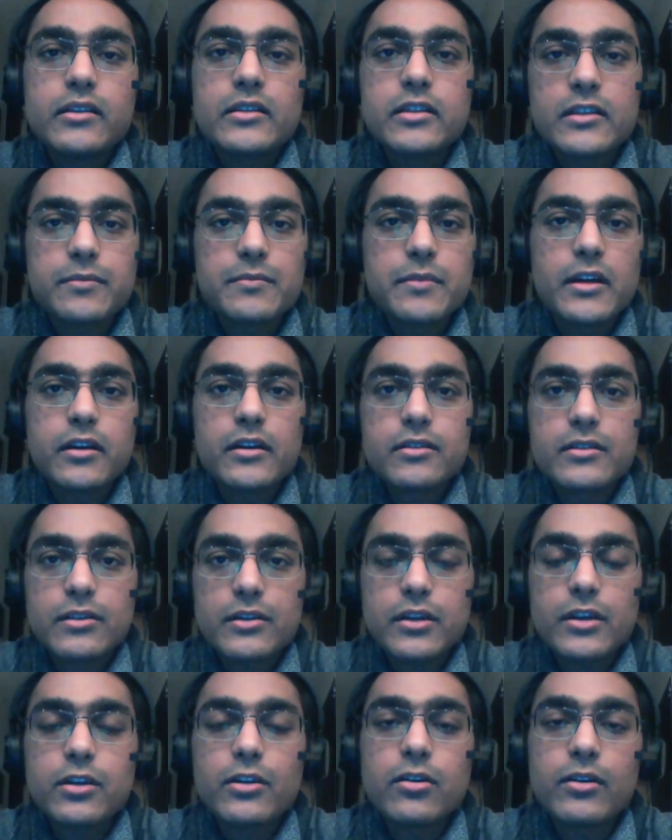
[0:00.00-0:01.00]
just because you
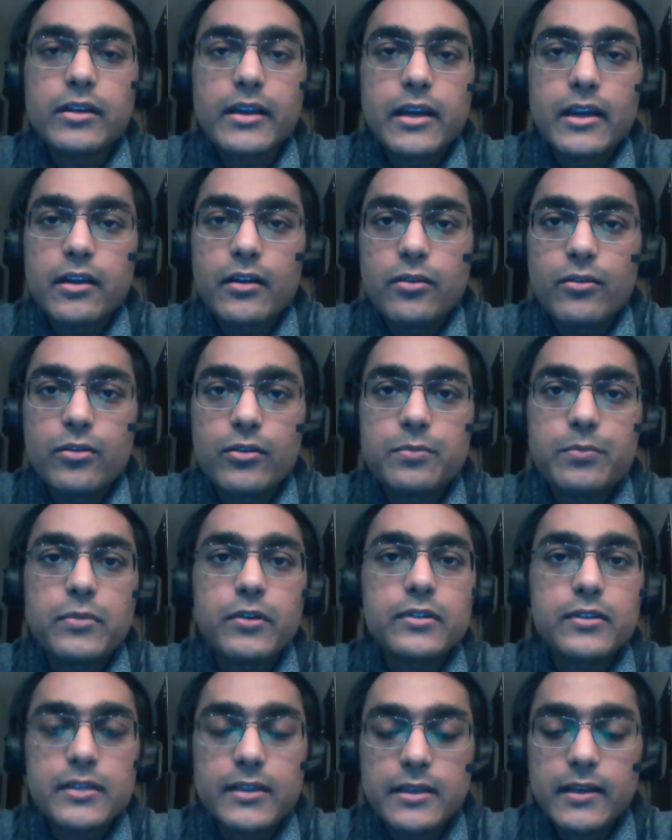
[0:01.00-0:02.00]
did not get a good
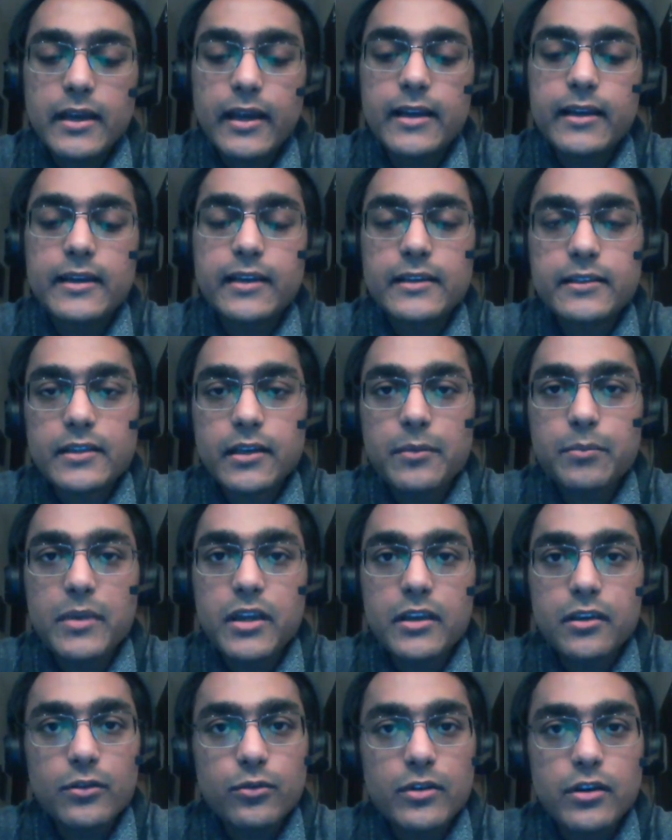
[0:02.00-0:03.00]
percentile doesn't
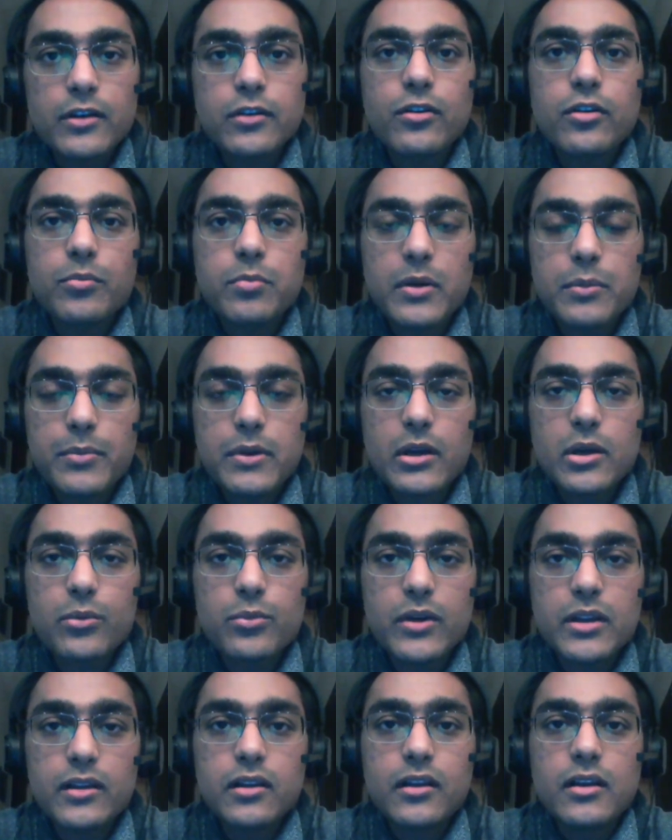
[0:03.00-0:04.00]
mean you did not prepare
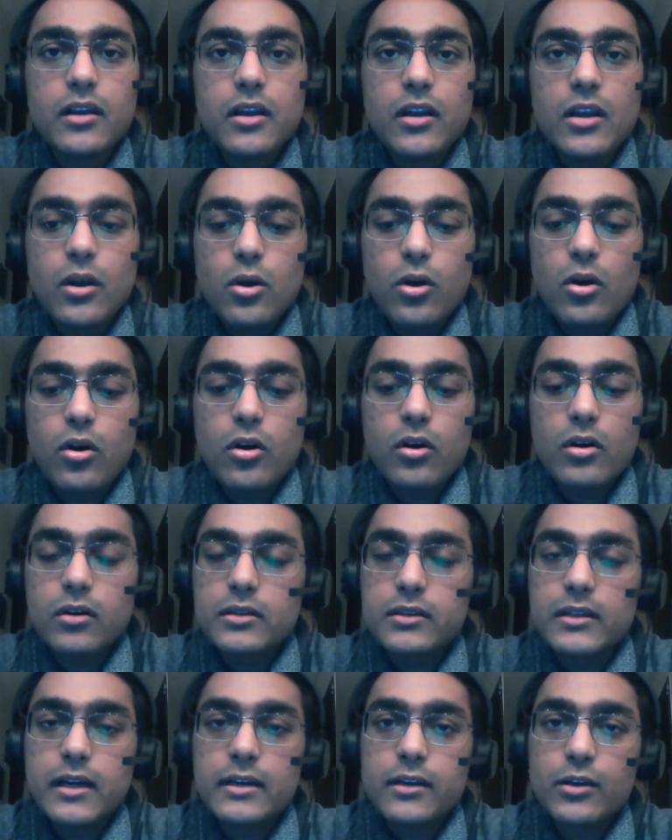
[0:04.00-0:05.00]
well or
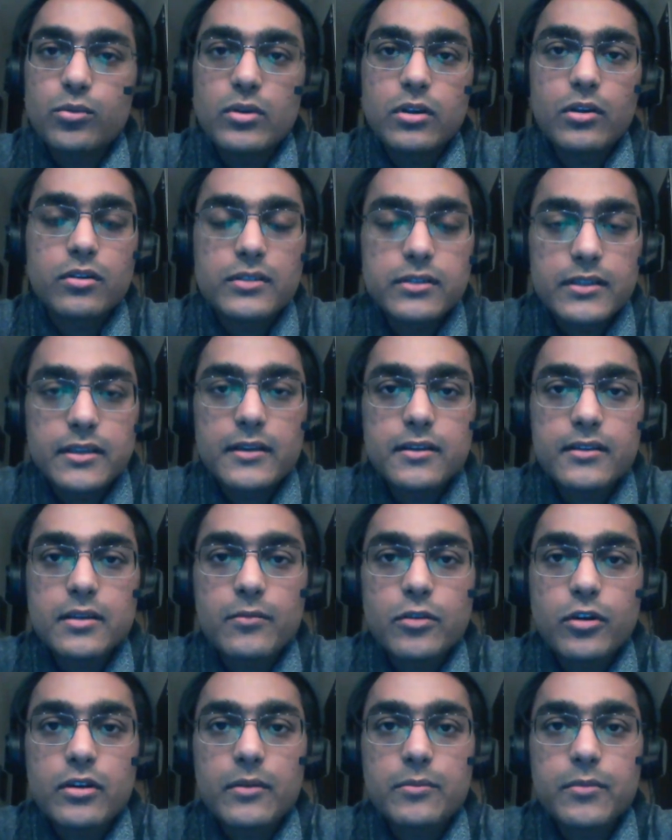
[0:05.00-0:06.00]
that you were not serious
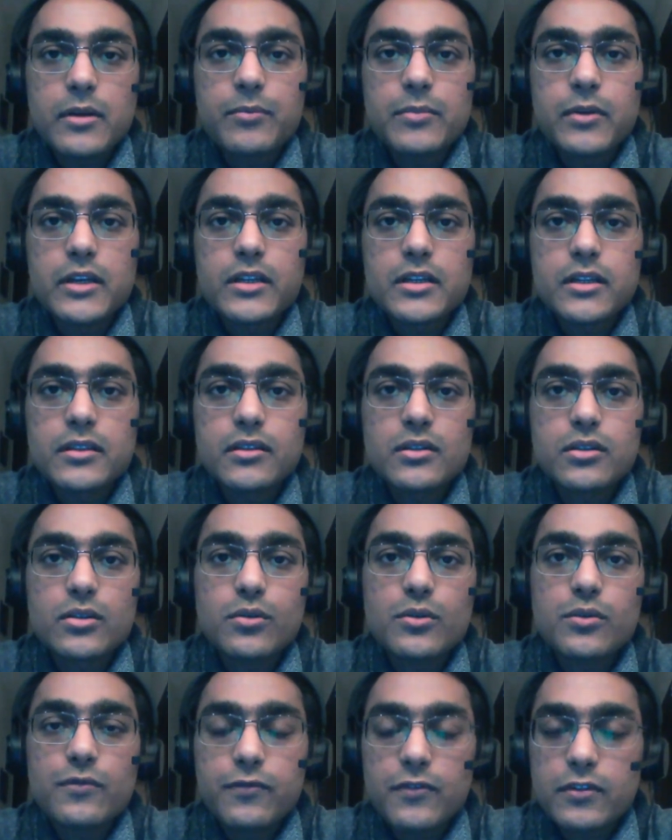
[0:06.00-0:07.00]
about your preparation.
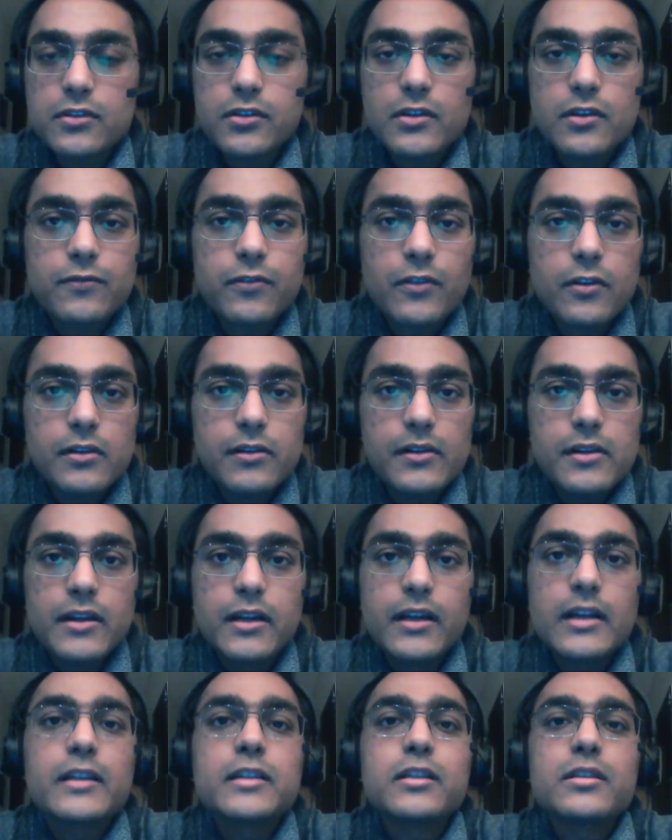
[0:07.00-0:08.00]
So, first of all,
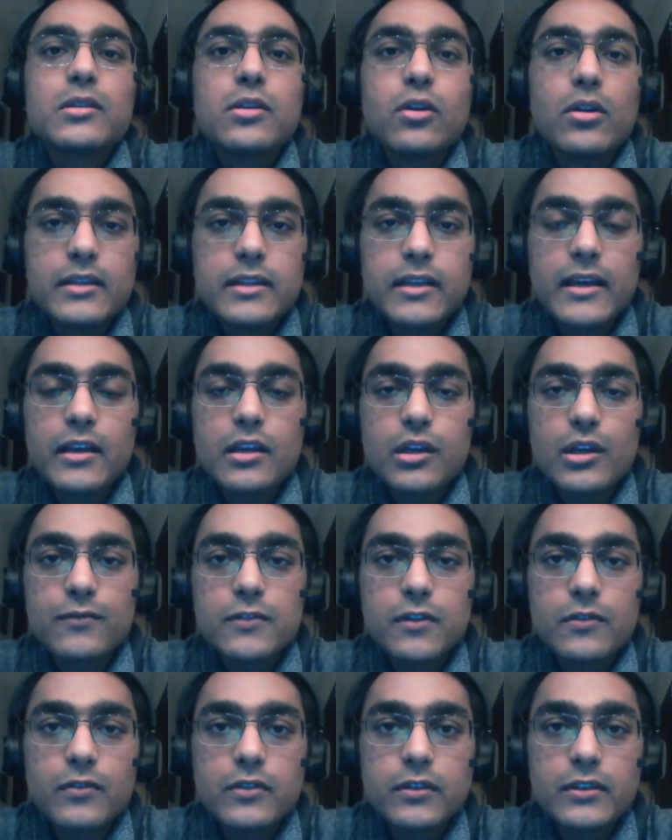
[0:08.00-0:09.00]
it's not the end of
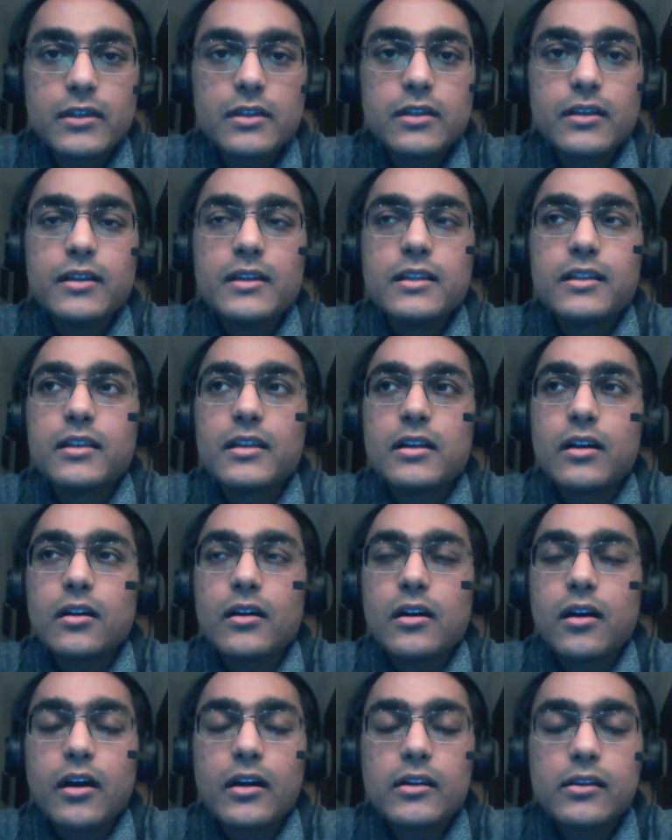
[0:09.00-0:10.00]
the world. There are
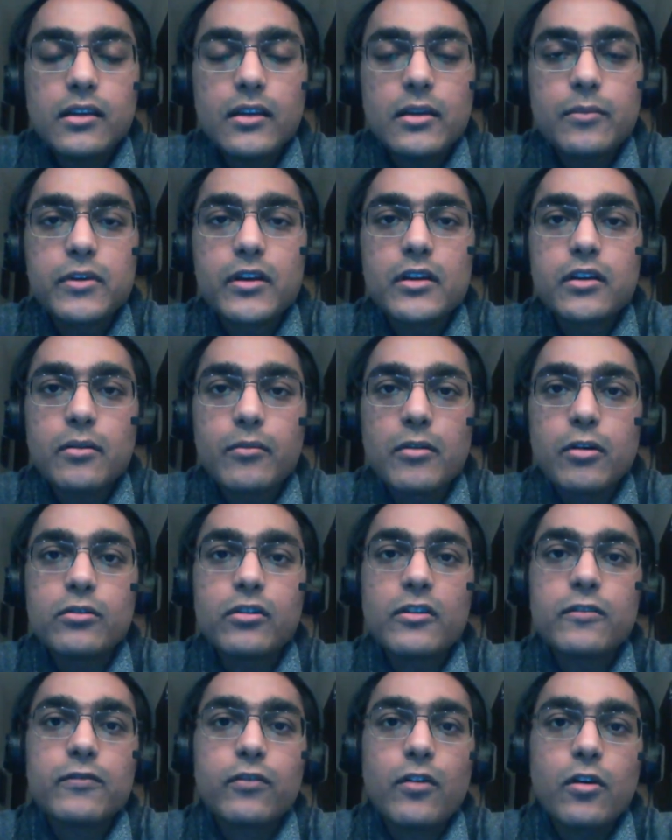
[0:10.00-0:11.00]
unlimited amount
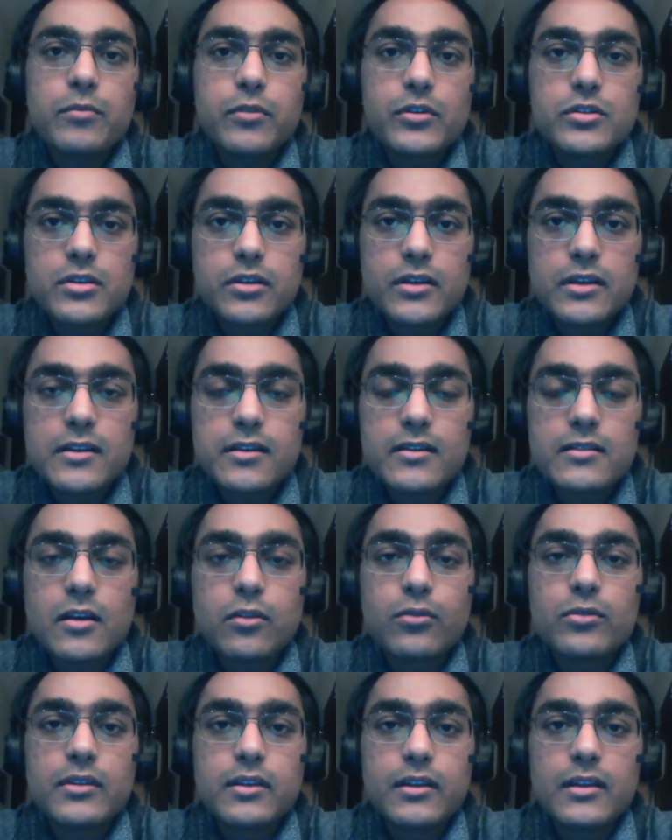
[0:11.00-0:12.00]
of opportunities
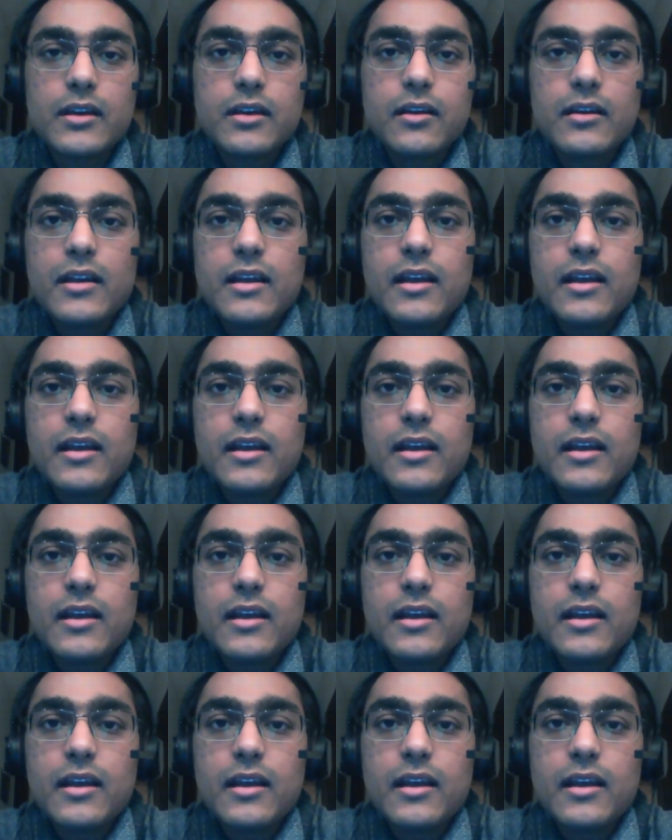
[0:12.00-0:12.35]
out there,